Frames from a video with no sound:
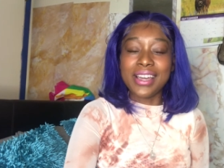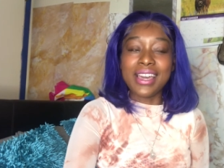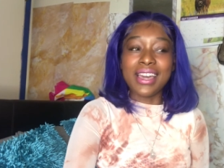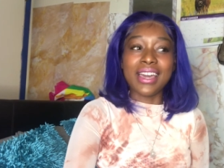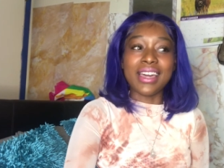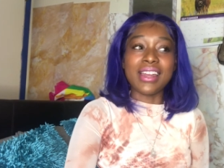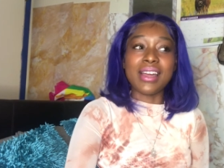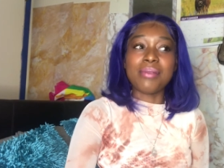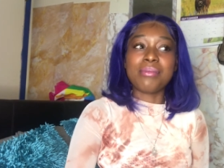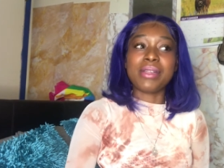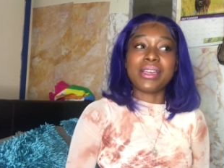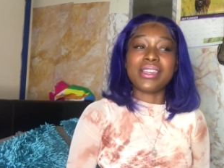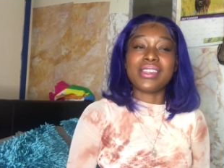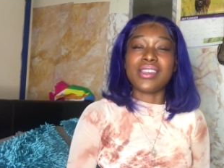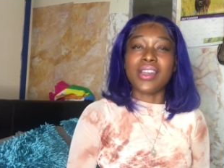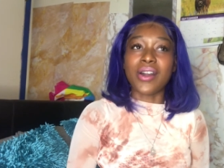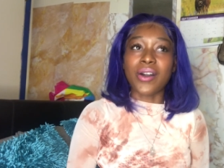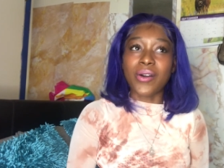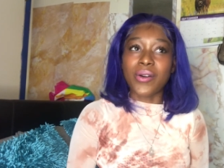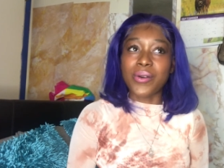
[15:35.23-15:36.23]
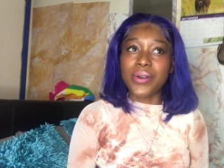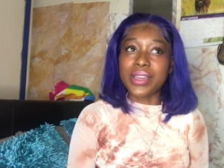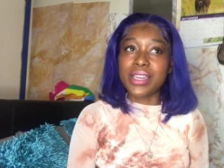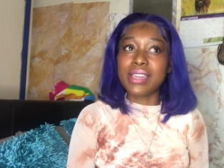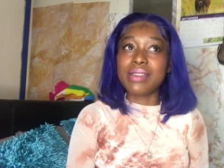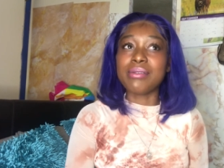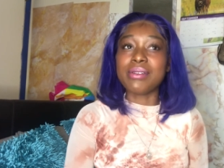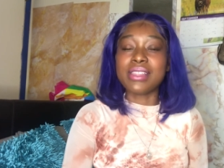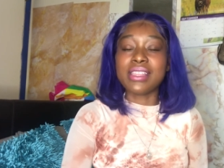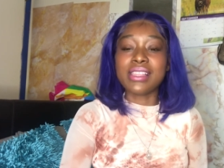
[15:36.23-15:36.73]
and i'm like yo
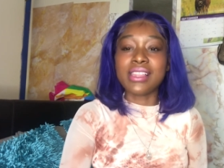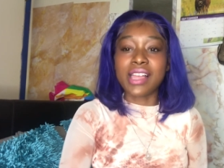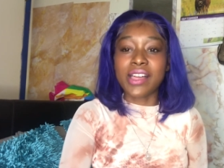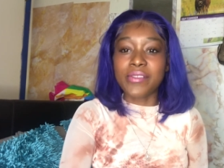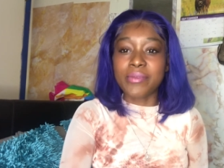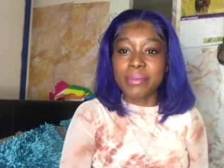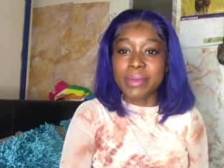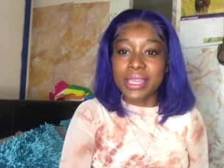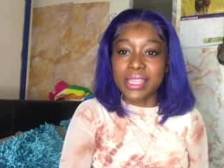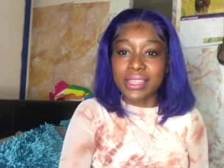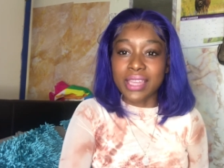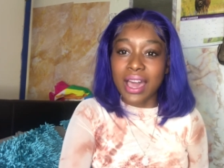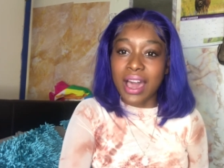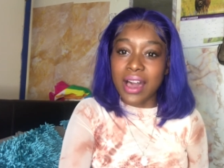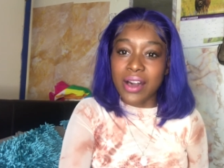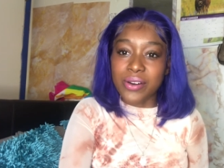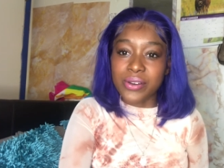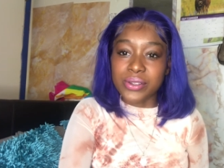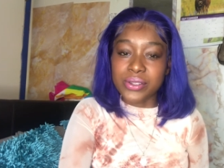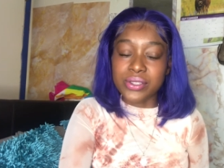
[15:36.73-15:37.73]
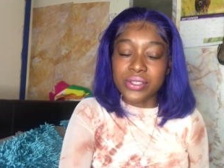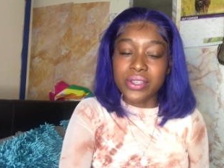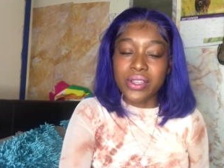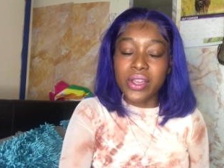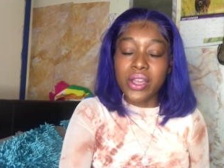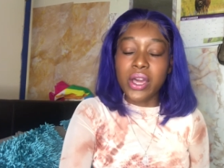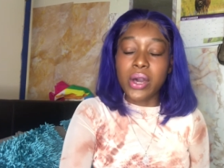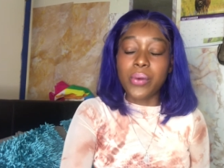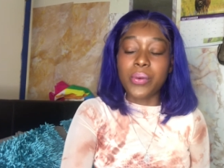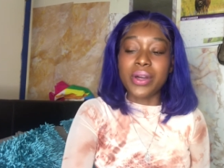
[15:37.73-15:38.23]
he really left me in the house
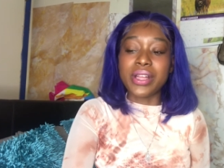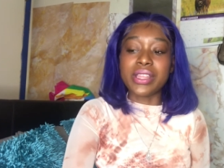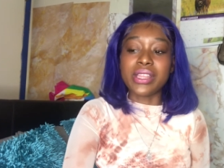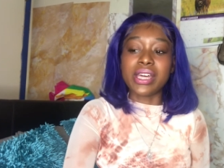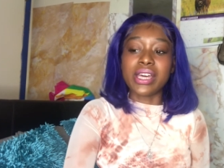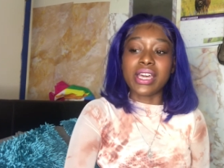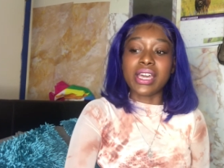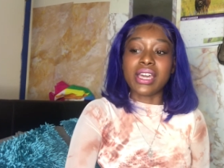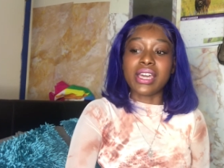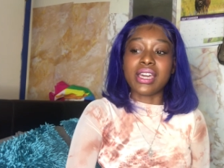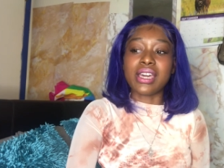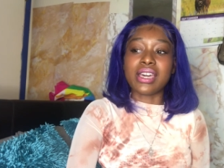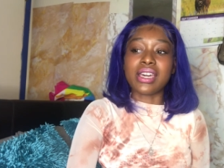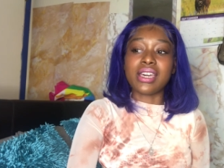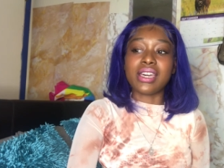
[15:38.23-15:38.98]
with like